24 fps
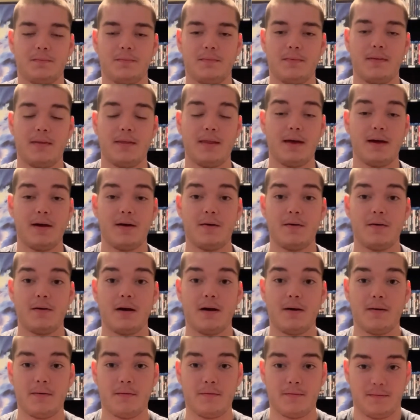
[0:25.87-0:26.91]

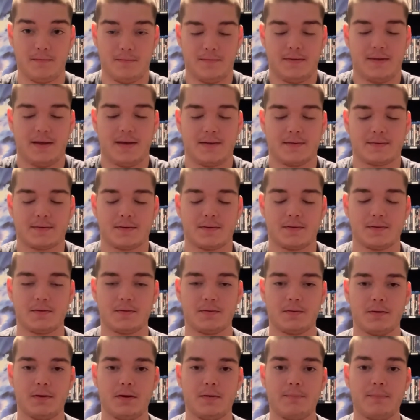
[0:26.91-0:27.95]
now things
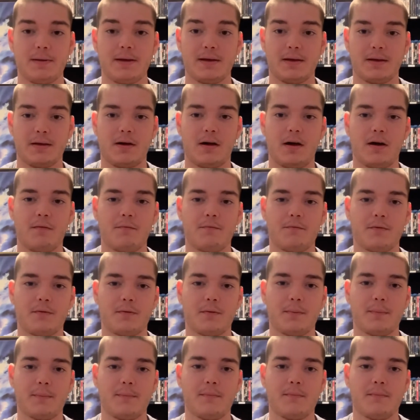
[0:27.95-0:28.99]
are a bit calm
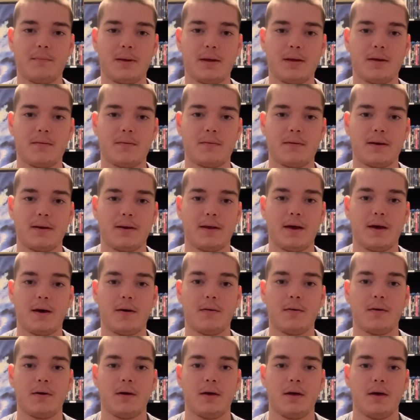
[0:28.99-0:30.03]
for me right
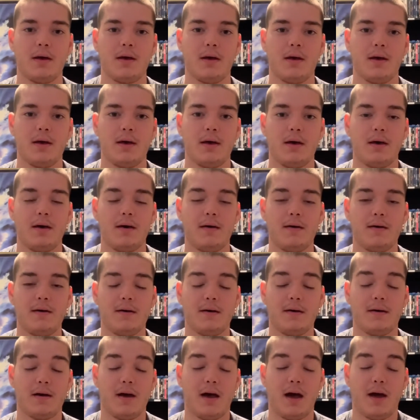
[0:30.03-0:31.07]
now.
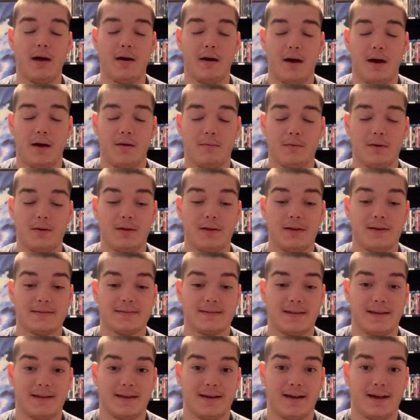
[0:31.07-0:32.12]
I realized
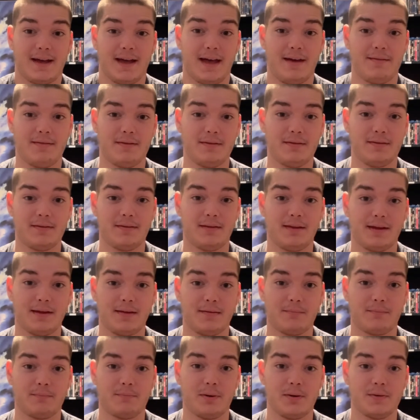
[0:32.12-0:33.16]
that I haven't
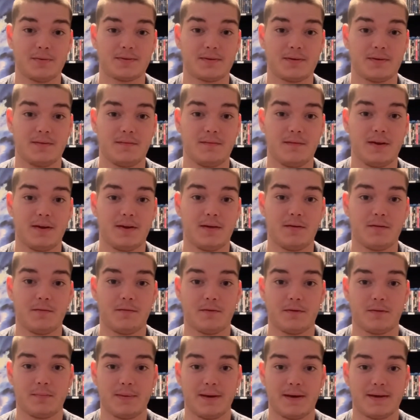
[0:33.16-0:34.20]
posted a video
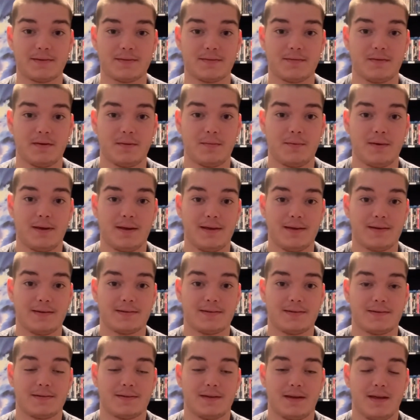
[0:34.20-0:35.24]
for the past few
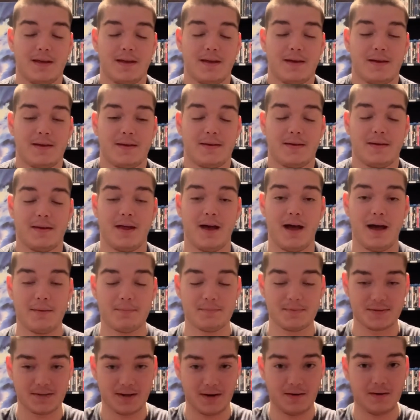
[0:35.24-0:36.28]
weeks, and
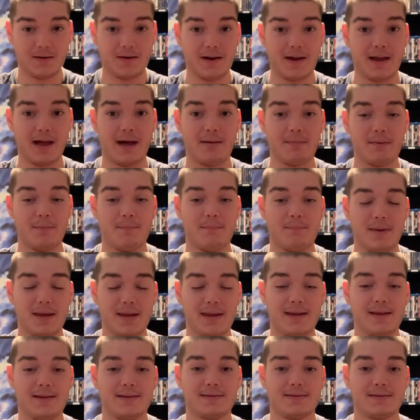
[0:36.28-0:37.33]
I'm sorry. I've been
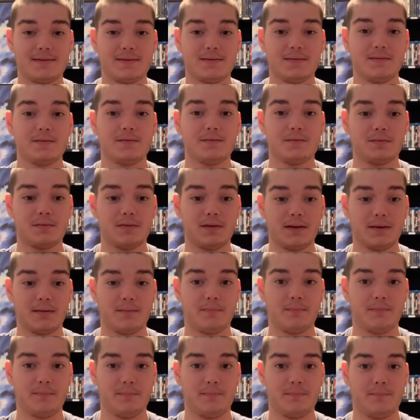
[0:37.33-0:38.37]
meaning to
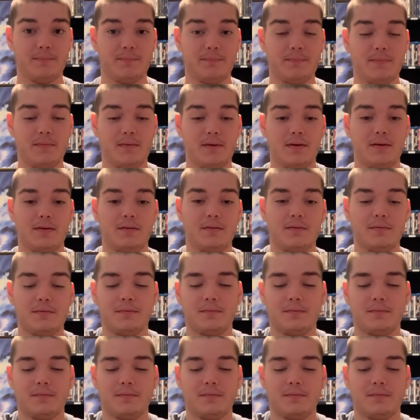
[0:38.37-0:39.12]
uh,